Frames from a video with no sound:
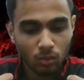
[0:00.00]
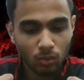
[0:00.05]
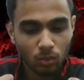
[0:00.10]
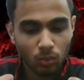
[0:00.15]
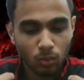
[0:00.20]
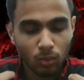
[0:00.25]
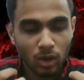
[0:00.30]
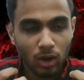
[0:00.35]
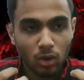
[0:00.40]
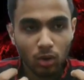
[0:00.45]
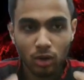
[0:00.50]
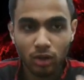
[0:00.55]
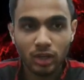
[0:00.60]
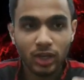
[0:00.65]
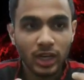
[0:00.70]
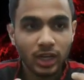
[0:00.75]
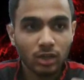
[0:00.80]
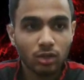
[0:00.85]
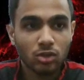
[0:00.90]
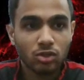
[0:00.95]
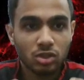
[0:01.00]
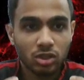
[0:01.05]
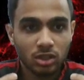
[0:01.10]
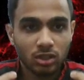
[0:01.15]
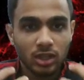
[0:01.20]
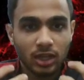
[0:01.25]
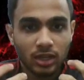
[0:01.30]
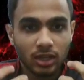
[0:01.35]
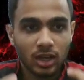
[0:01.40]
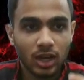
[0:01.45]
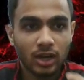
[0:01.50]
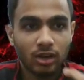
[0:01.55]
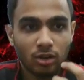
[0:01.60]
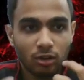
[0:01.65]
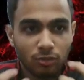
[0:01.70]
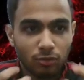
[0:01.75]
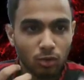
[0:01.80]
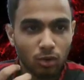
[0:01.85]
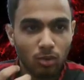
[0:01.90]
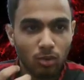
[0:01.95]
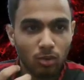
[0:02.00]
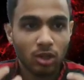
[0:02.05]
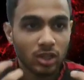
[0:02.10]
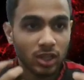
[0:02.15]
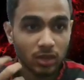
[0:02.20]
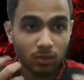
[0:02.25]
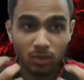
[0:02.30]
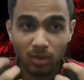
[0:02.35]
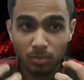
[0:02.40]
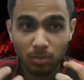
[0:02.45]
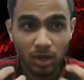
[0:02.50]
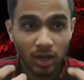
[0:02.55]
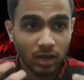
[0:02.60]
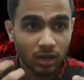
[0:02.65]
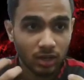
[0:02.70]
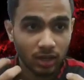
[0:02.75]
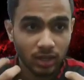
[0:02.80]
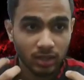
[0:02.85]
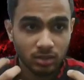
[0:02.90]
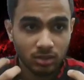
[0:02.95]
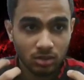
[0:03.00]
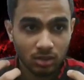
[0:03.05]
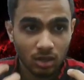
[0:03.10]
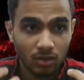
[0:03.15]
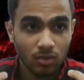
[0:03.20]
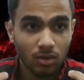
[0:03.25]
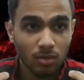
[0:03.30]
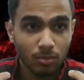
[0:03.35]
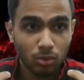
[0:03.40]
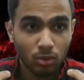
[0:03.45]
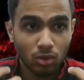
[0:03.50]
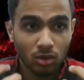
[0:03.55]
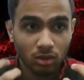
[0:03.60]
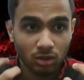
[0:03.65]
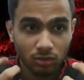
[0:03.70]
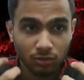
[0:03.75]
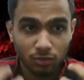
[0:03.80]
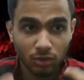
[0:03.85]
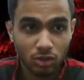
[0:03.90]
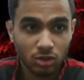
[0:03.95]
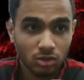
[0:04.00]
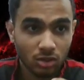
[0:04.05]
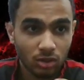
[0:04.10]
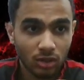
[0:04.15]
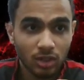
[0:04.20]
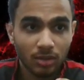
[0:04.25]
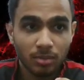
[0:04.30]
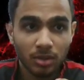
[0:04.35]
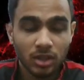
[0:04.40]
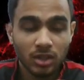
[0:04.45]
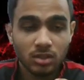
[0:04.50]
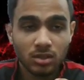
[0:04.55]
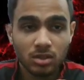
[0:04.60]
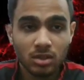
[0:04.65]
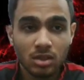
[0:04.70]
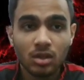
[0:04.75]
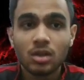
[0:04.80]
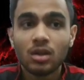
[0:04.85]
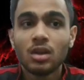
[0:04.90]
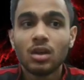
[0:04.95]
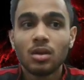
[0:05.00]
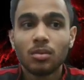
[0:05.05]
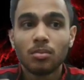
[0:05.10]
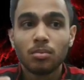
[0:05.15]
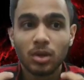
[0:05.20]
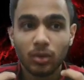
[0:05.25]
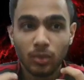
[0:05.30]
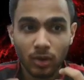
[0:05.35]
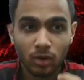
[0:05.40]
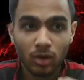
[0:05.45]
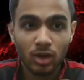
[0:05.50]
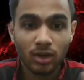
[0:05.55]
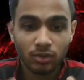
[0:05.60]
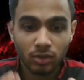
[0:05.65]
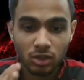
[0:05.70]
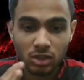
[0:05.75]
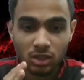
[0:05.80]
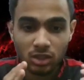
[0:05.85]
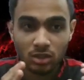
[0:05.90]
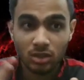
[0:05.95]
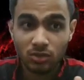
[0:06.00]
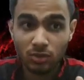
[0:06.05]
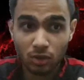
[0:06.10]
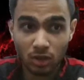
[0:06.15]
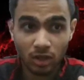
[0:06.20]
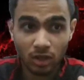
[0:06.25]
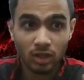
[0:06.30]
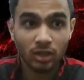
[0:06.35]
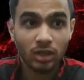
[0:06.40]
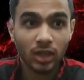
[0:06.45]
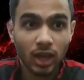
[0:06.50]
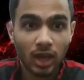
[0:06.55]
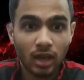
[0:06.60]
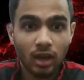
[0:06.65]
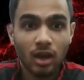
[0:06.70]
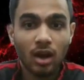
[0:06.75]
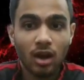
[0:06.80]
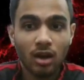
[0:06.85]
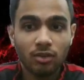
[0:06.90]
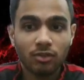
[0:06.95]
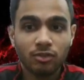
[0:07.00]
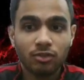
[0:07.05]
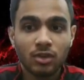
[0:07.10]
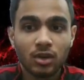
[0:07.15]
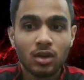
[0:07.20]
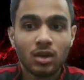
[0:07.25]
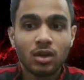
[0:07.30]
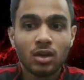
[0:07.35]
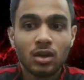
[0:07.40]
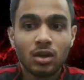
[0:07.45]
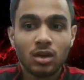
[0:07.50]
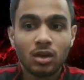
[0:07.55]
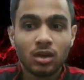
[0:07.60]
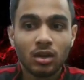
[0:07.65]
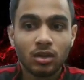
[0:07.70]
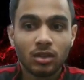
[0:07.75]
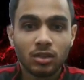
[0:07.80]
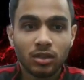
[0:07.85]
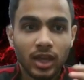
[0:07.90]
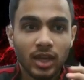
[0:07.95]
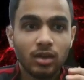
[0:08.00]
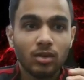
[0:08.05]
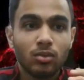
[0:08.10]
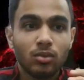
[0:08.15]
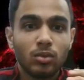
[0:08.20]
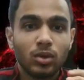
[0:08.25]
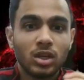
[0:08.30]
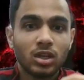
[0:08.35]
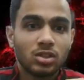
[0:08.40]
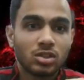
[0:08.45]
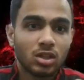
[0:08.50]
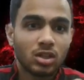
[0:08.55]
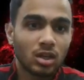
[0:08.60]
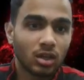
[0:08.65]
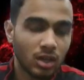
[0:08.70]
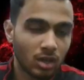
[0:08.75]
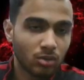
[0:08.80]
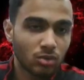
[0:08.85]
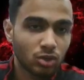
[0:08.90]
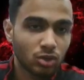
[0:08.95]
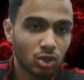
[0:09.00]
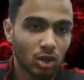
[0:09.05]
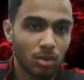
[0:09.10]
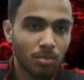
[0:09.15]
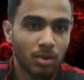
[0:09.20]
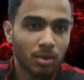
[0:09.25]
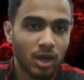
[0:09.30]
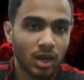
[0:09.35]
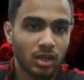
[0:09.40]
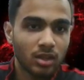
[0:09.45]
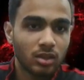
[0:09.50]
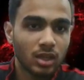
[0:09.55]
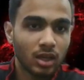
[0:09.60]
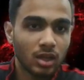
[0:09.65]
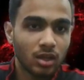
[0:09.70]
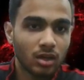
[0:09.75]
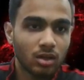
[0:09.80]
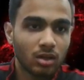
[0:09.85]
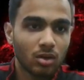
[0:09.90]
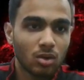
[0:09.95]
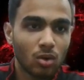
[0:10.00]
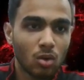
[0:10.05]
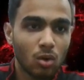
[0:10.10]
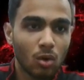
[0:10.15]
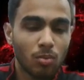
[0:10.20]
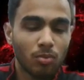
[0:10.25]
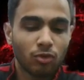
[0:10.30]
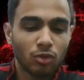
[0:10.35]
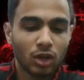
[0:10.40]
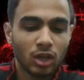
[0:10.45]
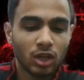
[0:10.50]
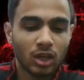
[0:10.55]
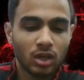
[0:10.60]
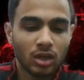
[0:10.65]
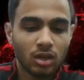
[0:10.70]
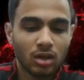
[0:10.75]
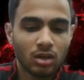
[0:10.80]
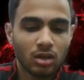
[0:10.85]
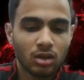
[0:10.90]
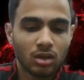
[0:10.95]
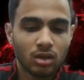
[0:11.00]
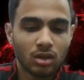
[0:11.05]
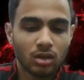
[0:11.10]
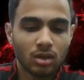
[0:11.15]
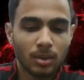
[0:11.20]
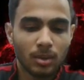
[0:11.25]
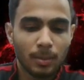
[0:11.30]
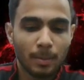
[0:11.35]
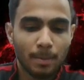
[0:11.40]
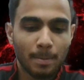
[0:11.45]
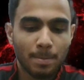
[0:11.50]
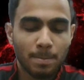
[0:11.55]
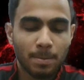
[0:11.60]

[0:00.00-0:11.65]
We're going to need to see that kind of football that we played against Liverpool in the first 30 minutes, but we're going to have to see this for an entire half. Then we can shut down shop, and then hopefully we'll